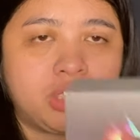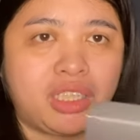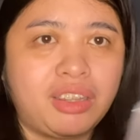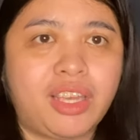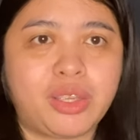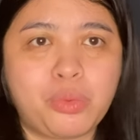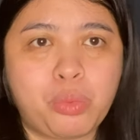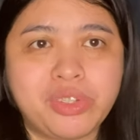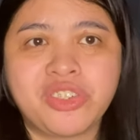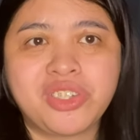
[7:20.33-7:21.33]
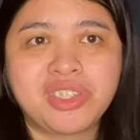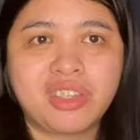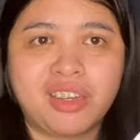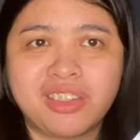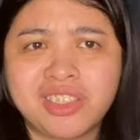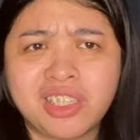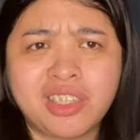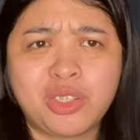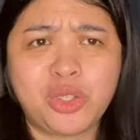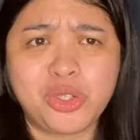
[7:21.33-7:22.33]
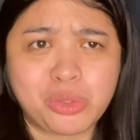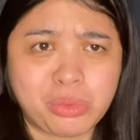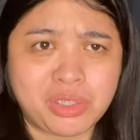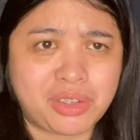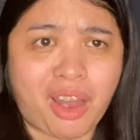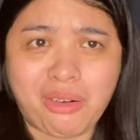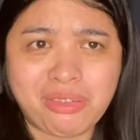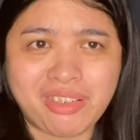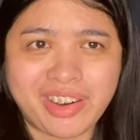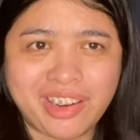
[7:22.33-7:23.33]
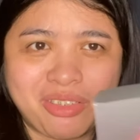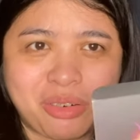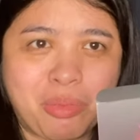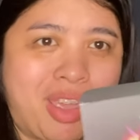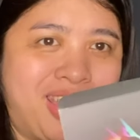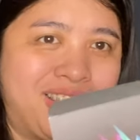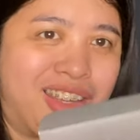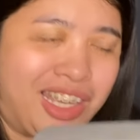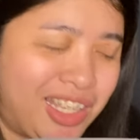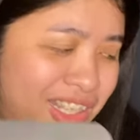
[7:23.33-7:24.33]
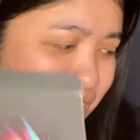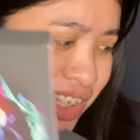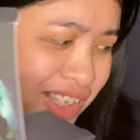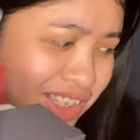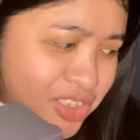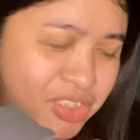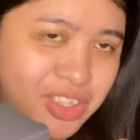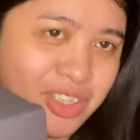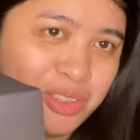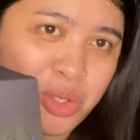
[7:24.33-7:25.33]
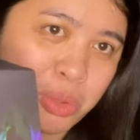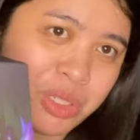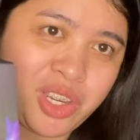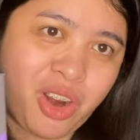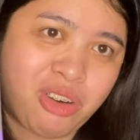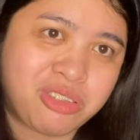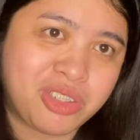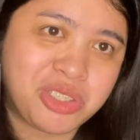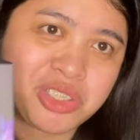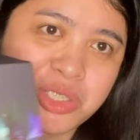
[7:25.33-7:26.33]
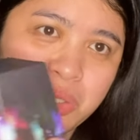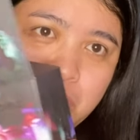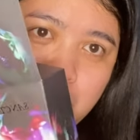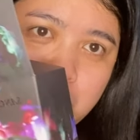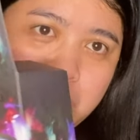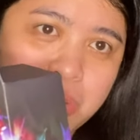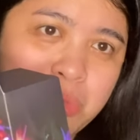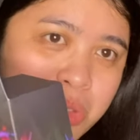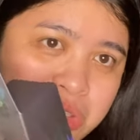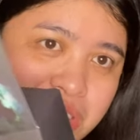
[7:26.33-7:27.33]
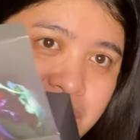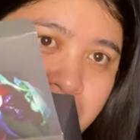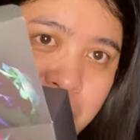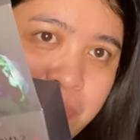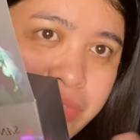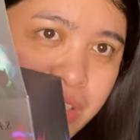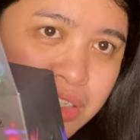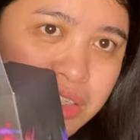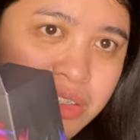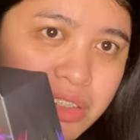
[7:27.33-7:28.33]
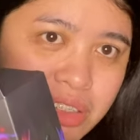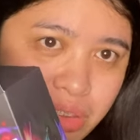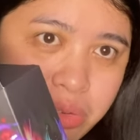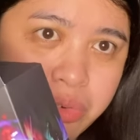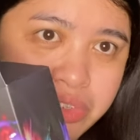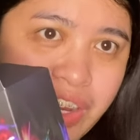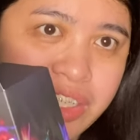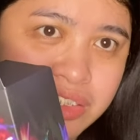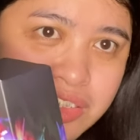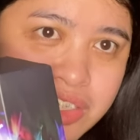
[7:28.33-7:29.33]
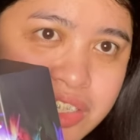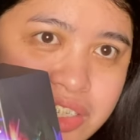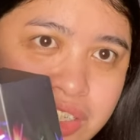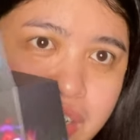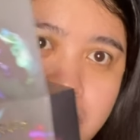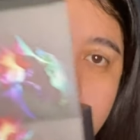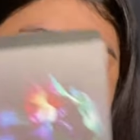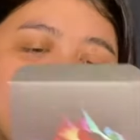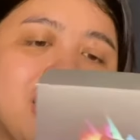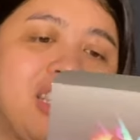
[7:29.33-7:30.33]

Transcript: like what she said, it's an unusual offering from Hayley, because she normally offers, you know, good music through vinyls and CDs,